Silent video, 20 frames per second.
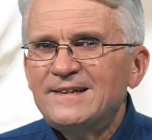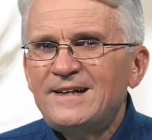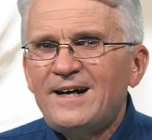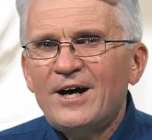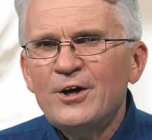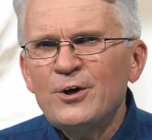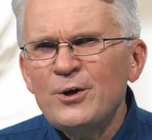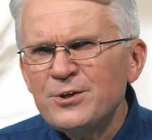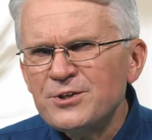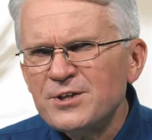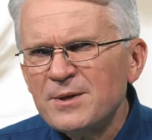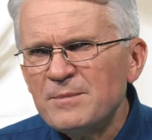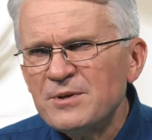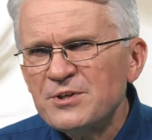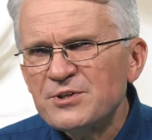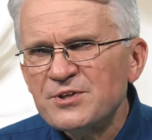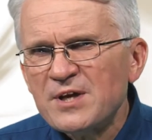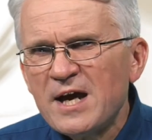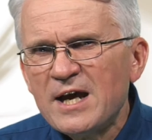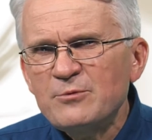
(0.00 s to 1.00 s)
I heard someone
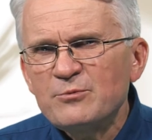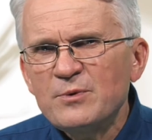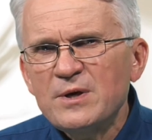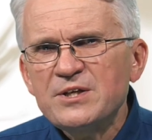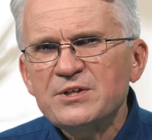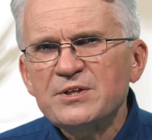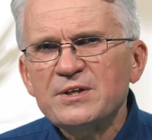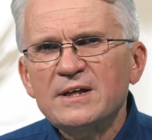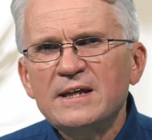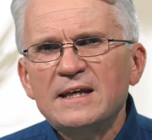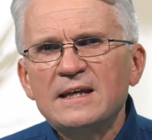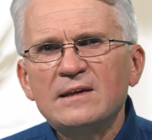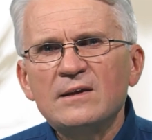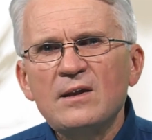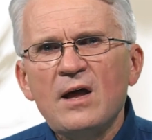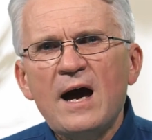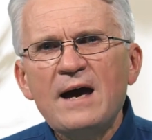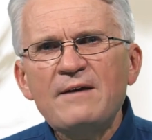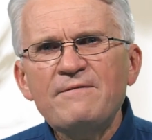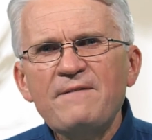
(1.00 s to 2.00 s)
say recently
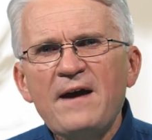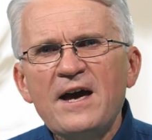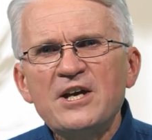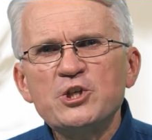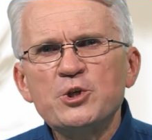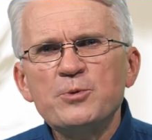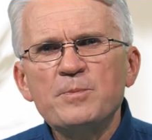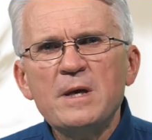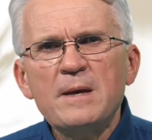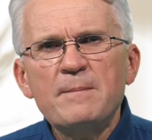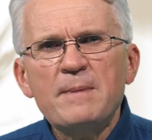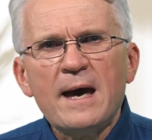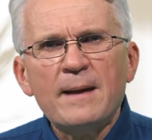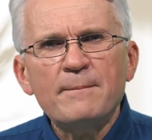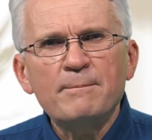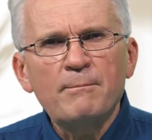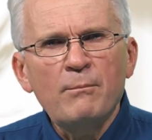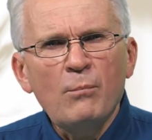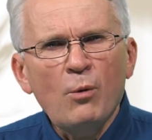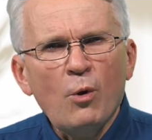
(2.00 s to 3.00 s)
life has to be about
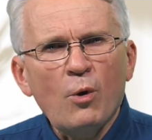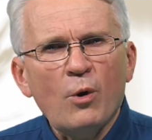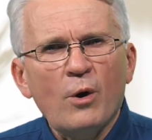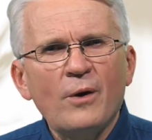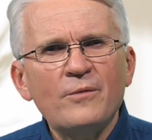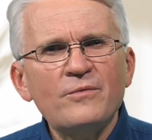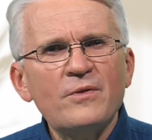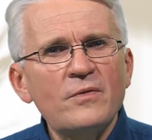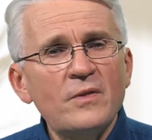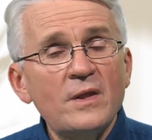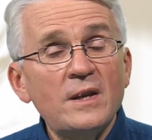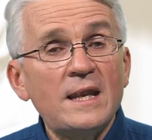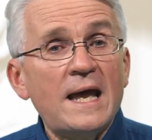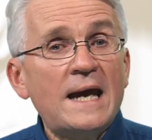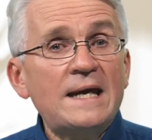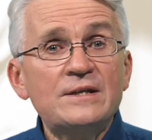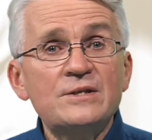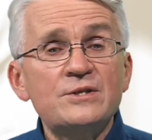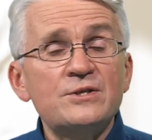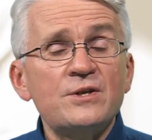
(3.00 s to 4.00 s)
more than the
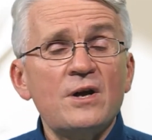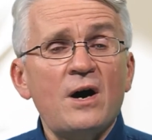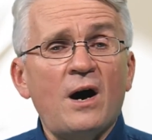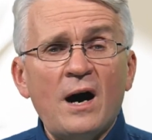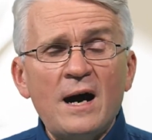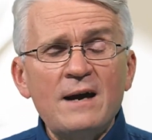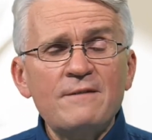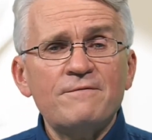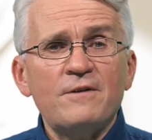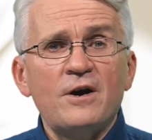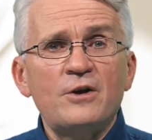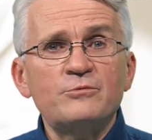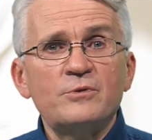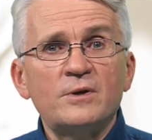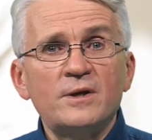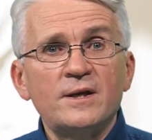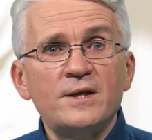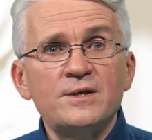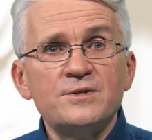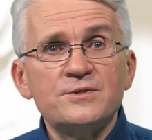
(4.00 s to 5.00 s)
latest iPhone
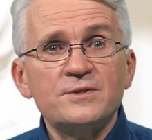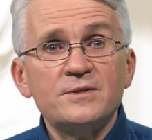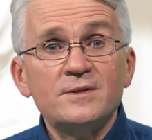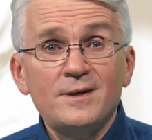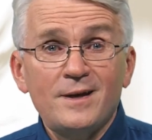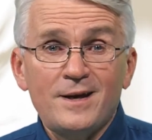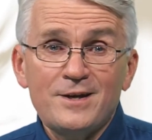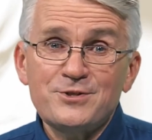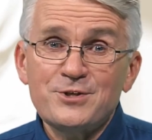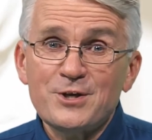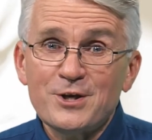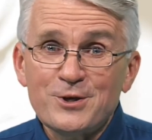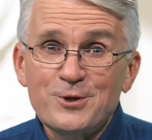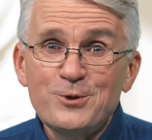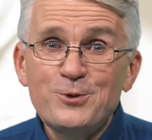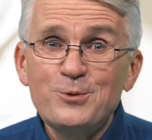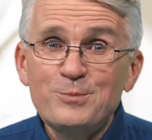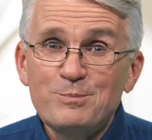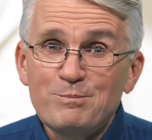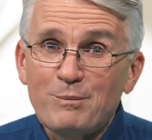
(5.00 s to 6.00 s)
release. That's a
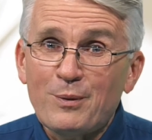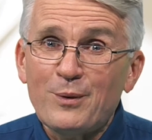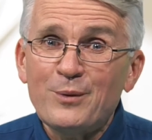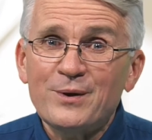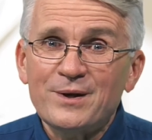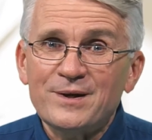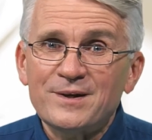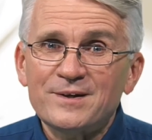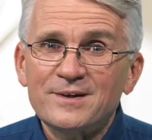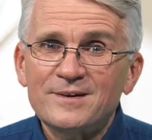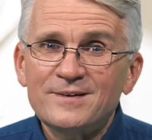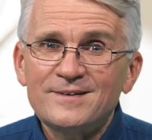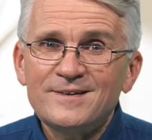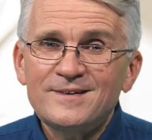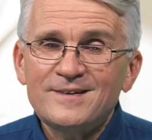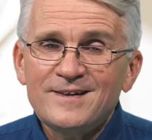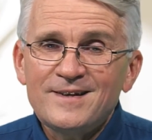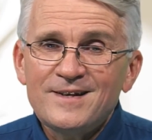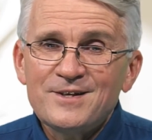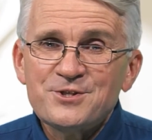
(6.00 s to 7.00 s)
good point.
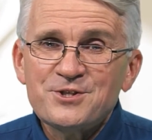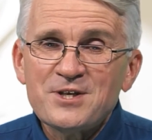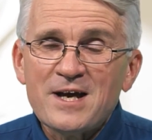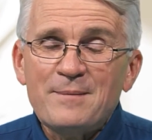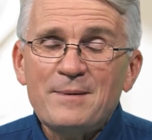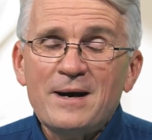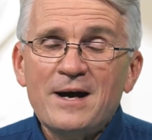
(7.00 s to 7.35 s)
Psalm